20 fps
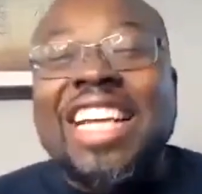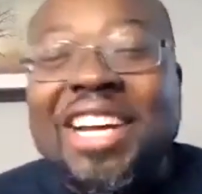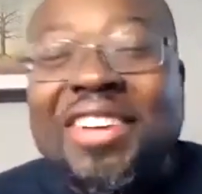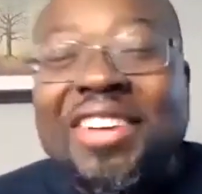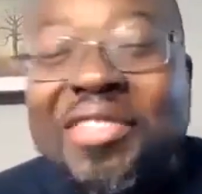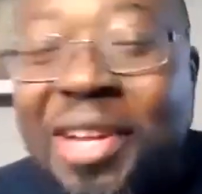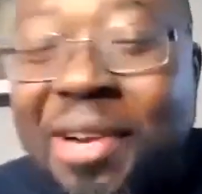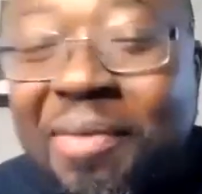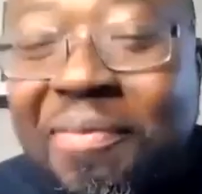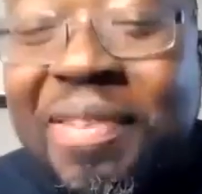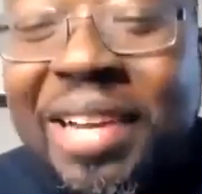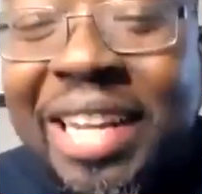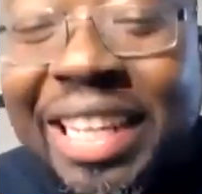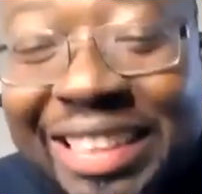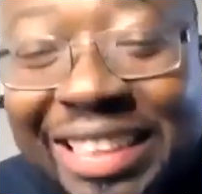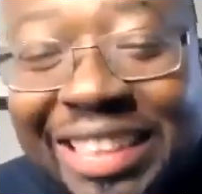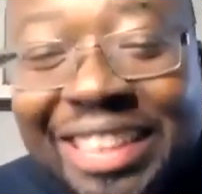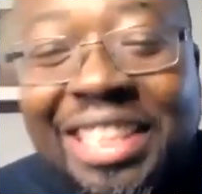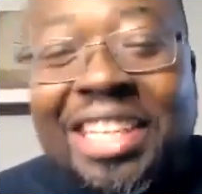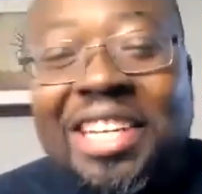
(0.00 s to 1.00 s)
Yeah, we the
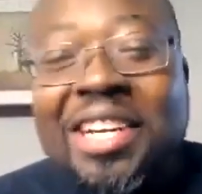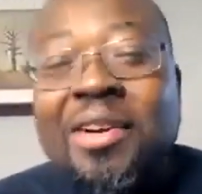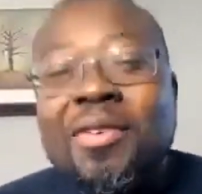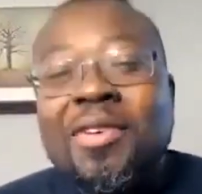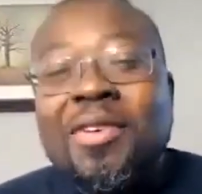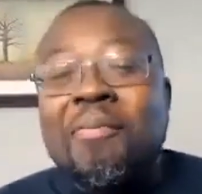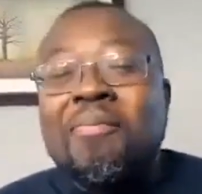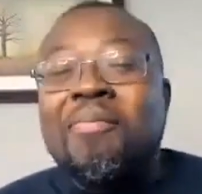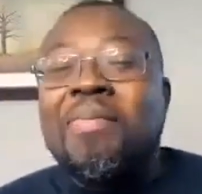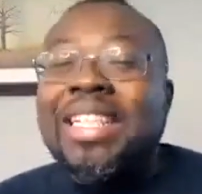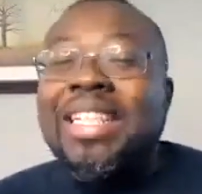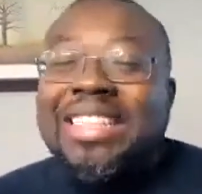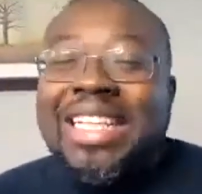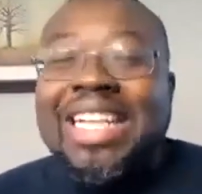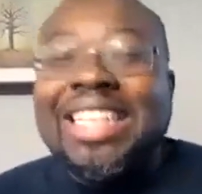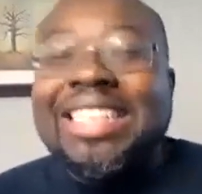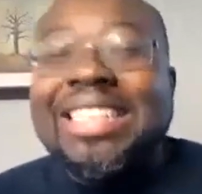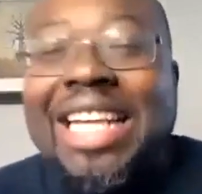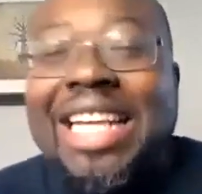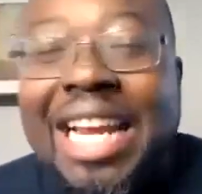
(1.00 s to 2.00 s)
best. The
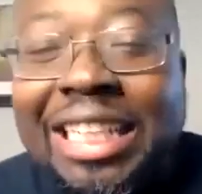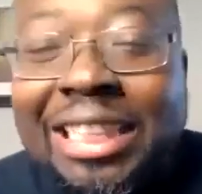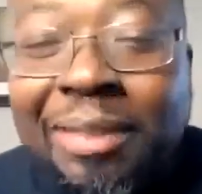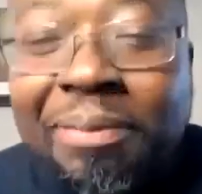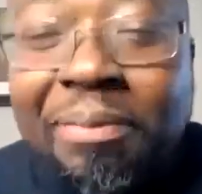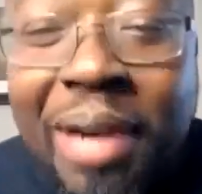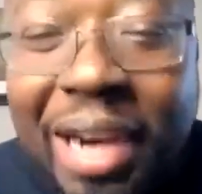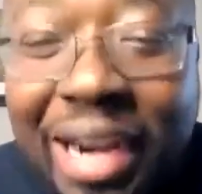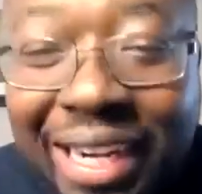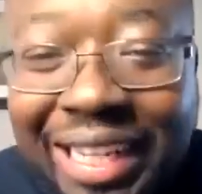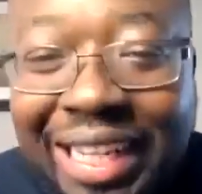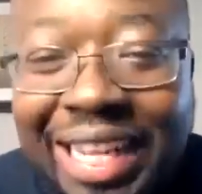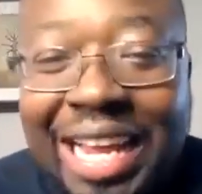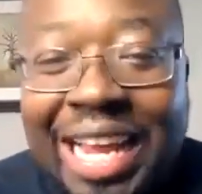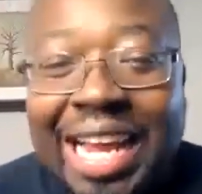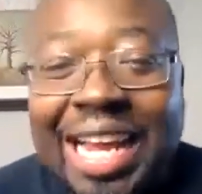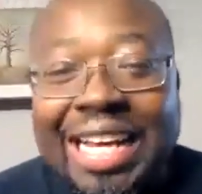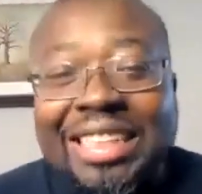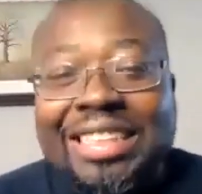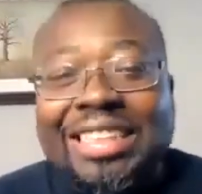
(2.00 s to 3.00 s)
best education
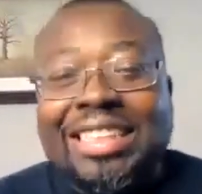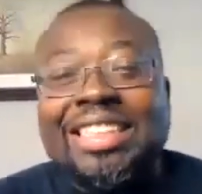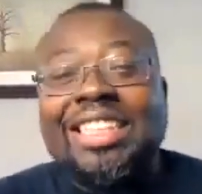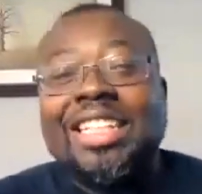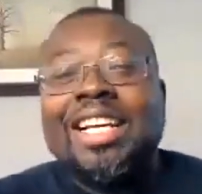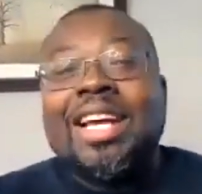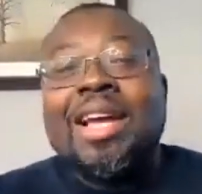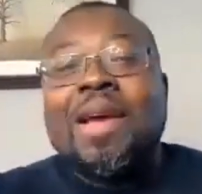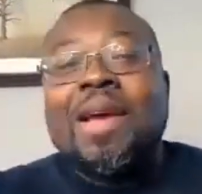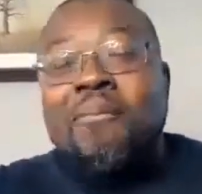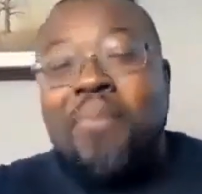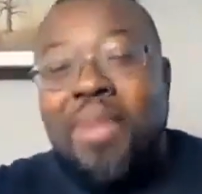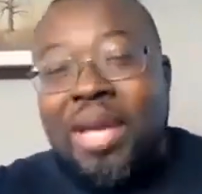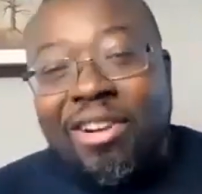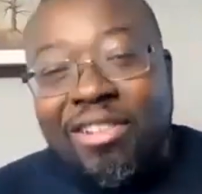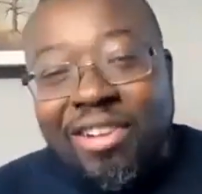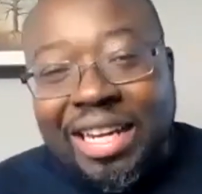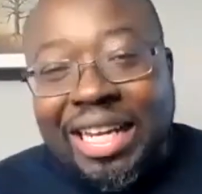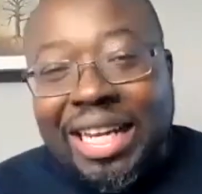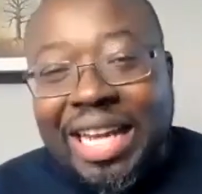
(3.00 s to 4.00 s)
podcast,
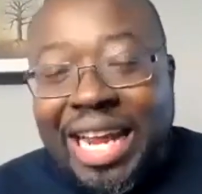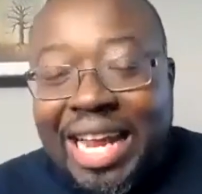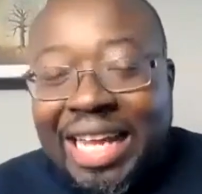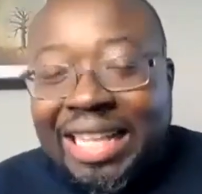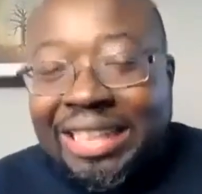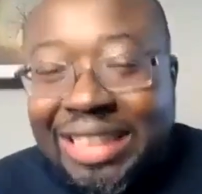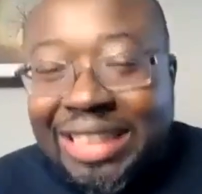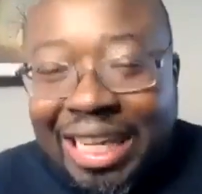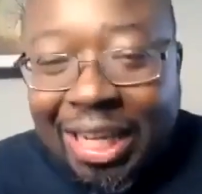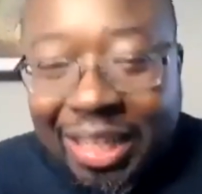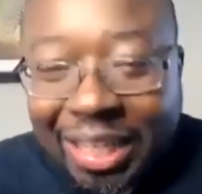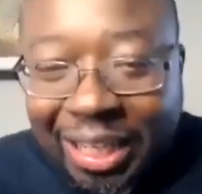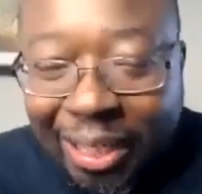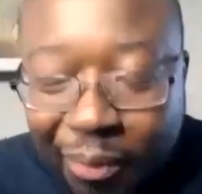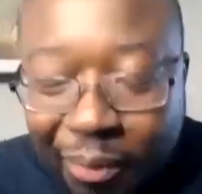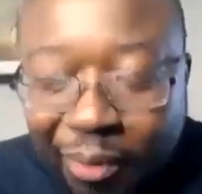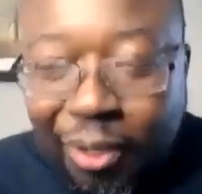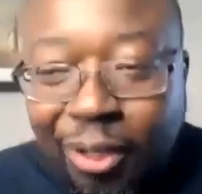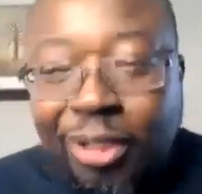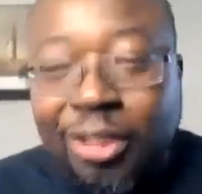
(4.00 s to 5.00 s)
period, hands
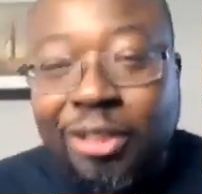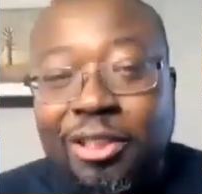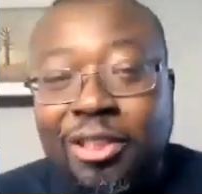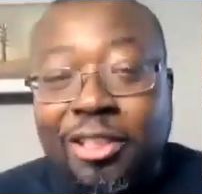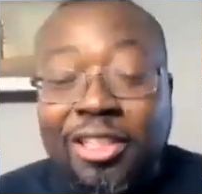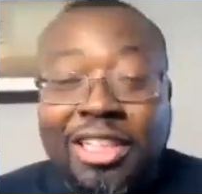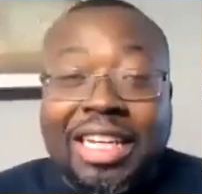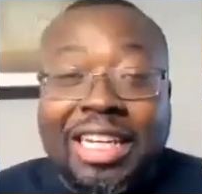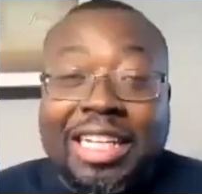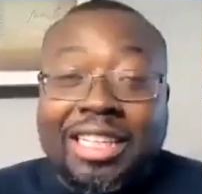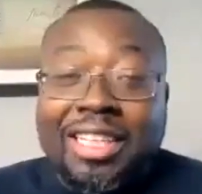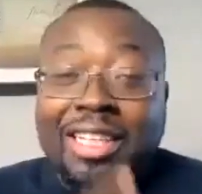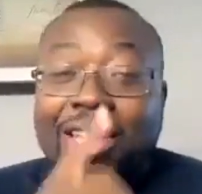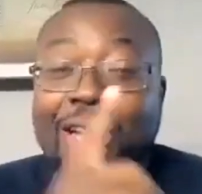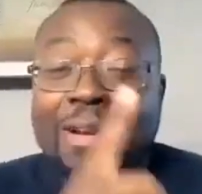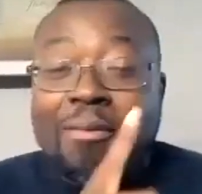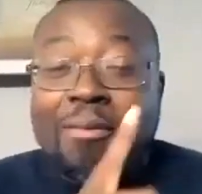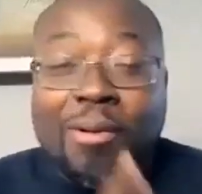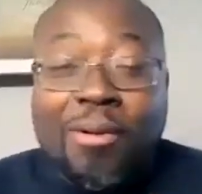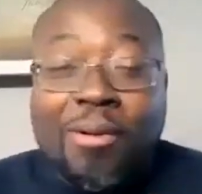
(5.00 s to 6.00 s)
down in the world. You're looking
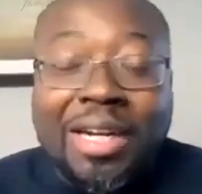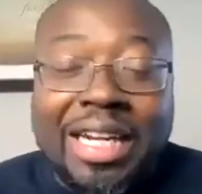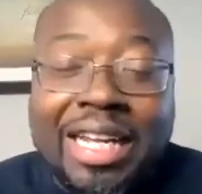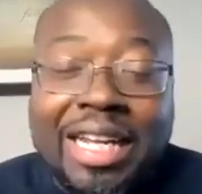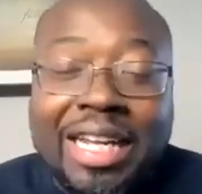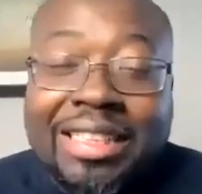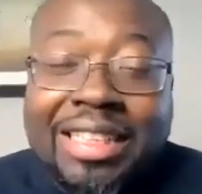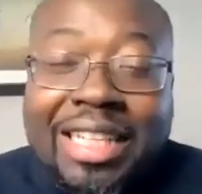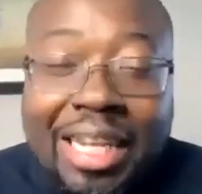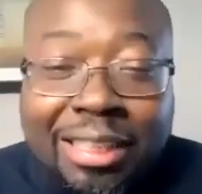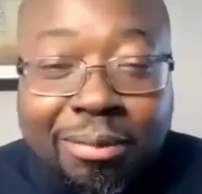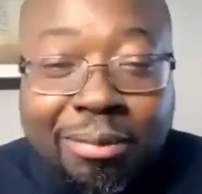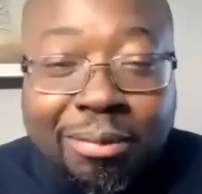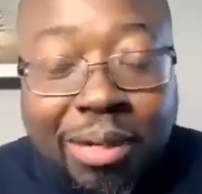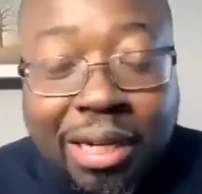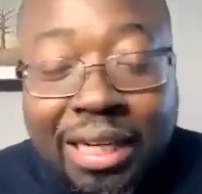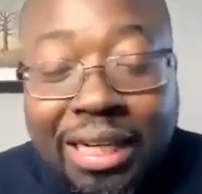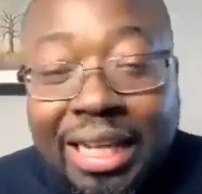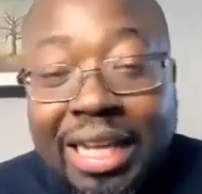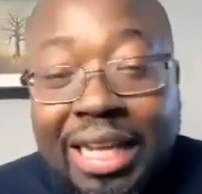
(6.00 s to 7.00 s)
at the number one
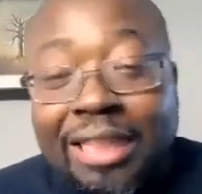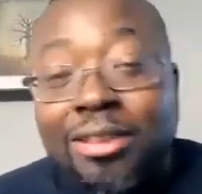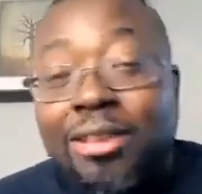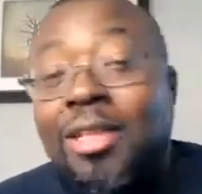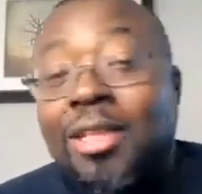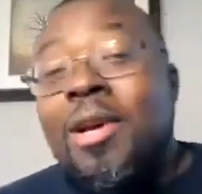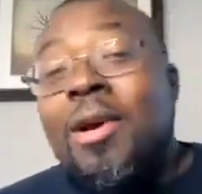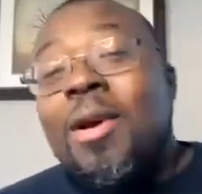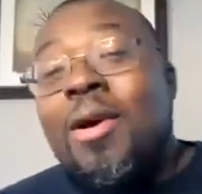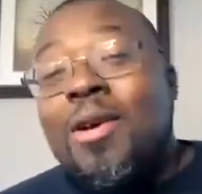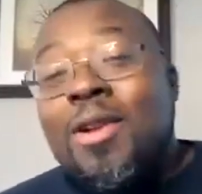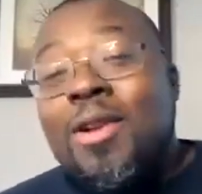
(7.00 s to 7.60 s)
education podcast.